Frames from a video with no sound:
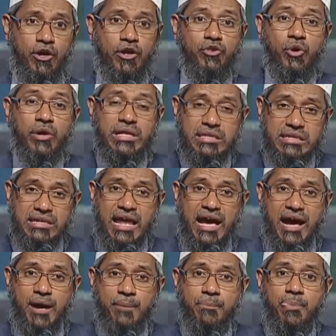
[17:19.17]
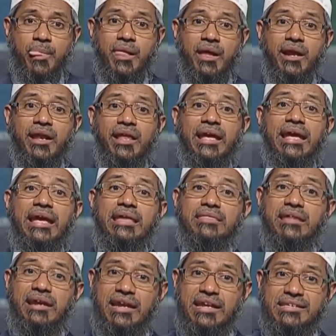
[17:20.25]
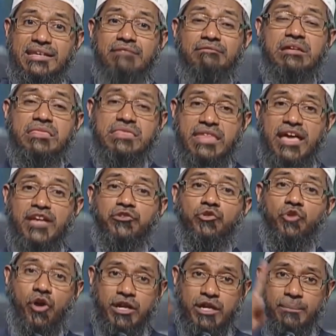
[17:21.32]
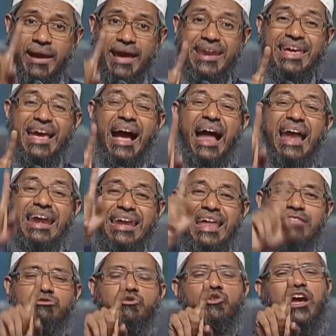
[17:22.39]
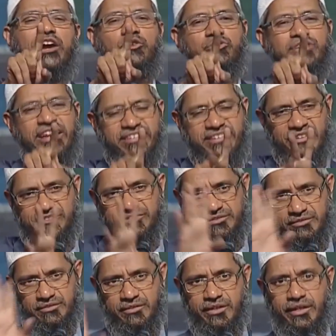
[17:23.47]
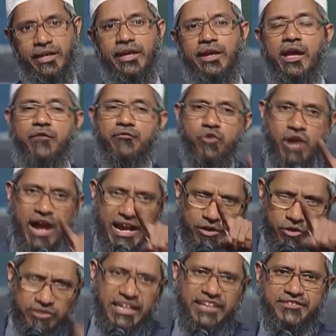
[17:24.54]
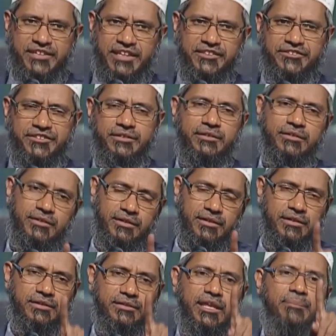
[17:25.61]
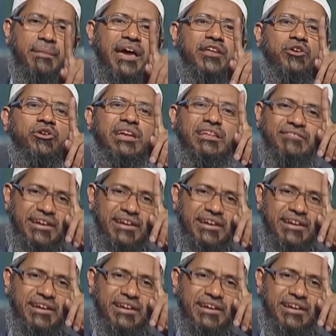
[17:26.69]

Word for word: So Islam is a religion which says don't marry unless you can do justice. If you can't do justice, then marry only